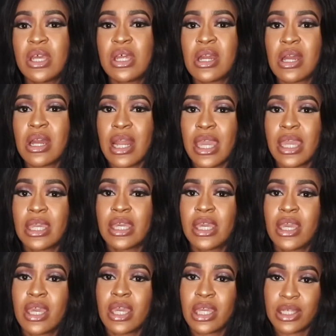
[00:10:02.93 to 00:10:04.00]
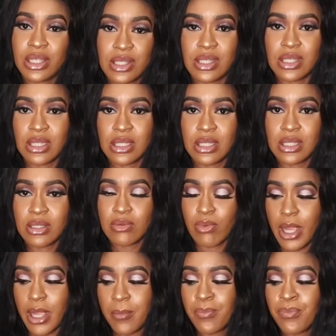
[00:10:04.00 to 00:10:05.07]
like incense,
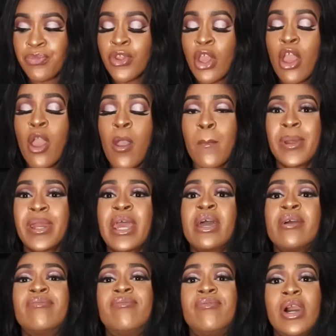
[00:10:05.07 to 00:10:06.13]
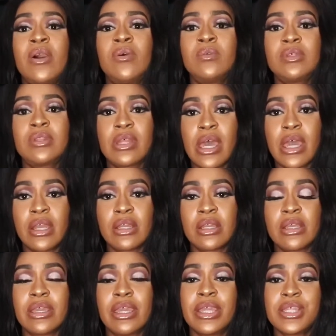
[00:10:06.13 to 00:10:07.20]
right? But I have found that
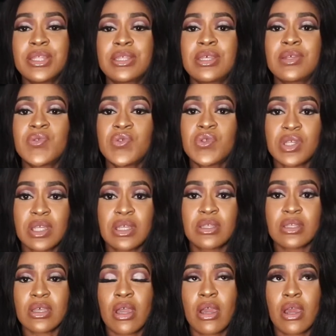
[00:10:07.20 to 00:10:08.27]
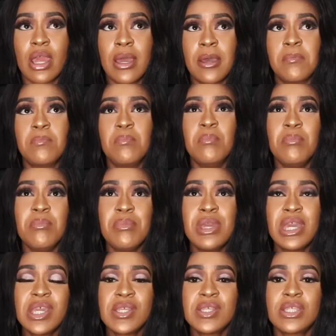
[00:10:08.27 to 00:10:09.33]
incense sticks are
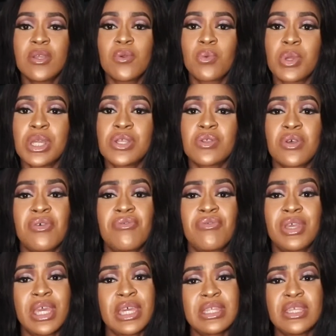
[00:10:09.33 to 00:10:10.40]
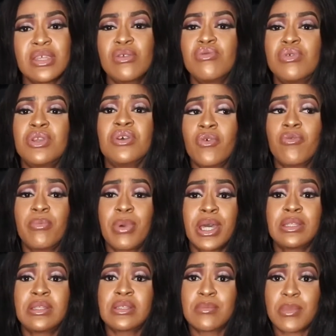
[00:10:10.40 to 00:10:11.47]
amazing ways of getting rid of
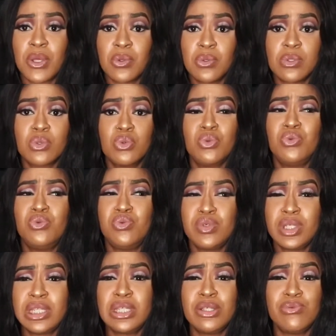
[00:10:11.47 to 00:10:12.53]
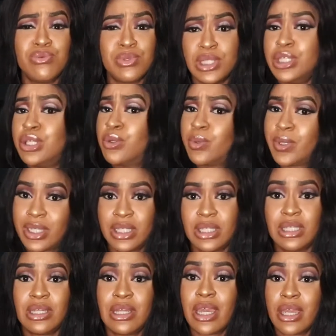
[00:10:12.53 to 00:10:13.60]
bad smells really, really
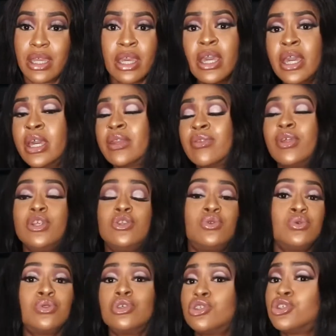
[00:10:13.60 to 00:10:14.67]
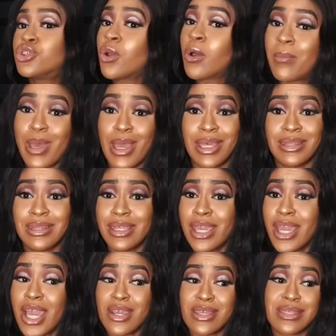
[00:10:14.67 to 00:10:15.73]
quickly. Like, they do the job and they
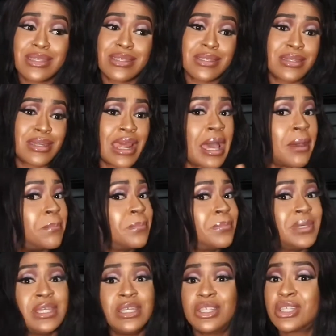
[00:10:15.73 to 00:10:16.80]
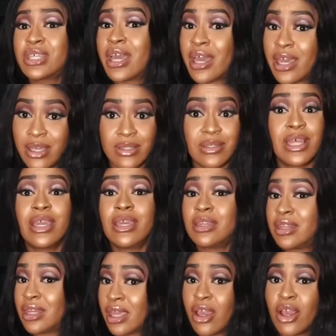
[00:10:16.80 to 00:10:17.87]
are snappy, child. Like,
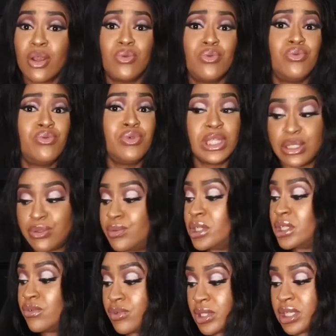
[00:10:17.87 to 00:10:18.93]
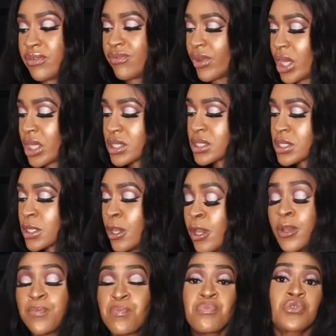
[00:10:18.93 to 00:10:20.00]
they are really, really, really fast.
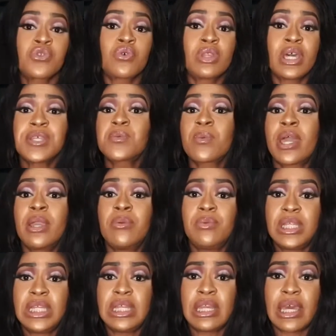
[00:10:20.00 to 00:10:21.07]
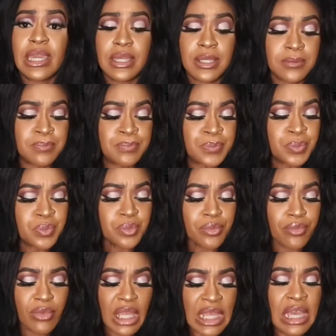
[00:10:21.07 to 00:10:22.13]
So that's why I really like
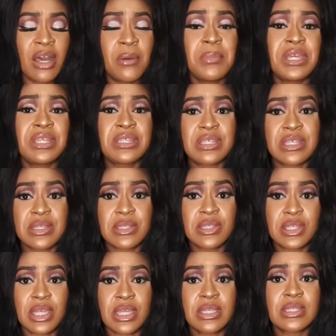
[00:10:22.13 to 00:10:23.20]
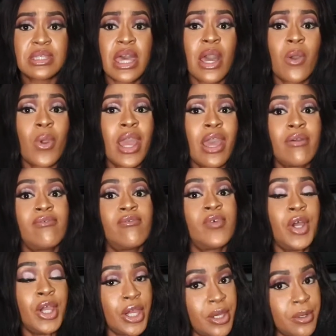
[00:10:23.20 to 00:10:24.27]
incense sticks.
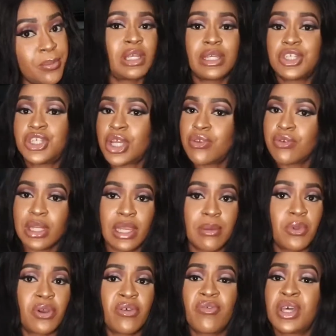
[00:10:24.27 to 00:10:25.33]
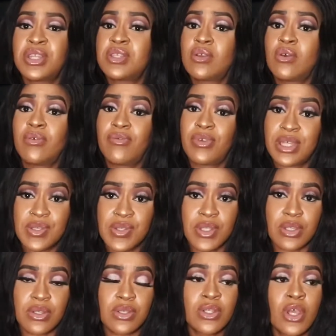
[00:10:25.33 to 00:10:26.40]
However, generally I'm not a fan of
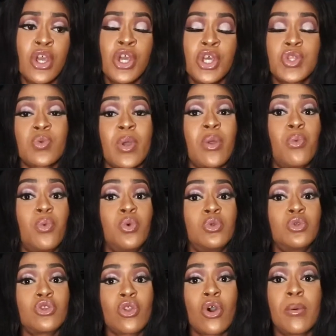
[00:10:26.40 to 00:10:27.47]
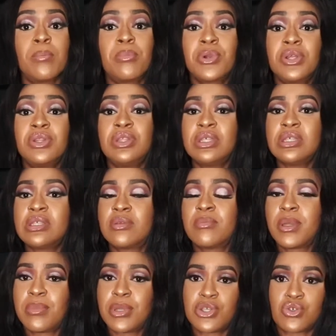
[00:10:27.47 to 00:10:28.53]
incense, so I will not burn these in my
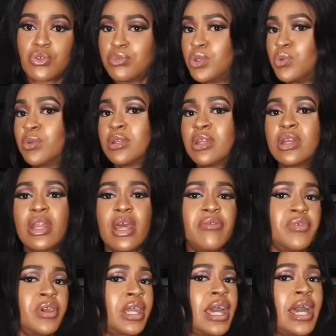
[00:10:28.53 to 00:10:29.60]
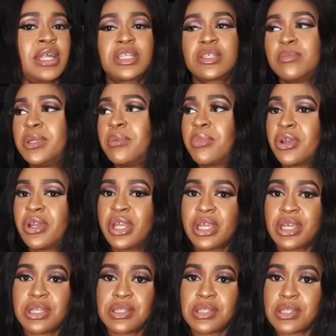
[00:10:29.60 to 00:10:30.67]
bedroom. You will never catch me burning an
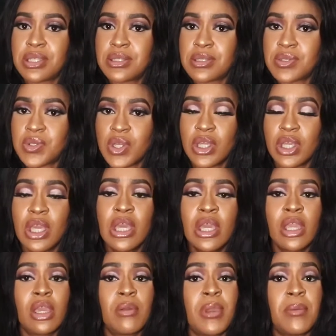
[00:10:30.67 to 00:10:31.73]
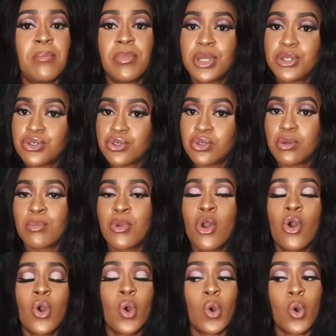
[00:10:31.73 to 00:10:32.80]
incense stick in my bedroom
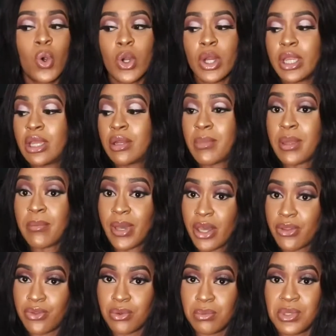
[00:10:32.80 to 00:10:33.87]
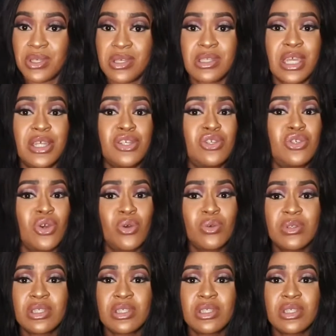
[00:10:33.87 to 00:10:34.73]
or in my bathroom because I don't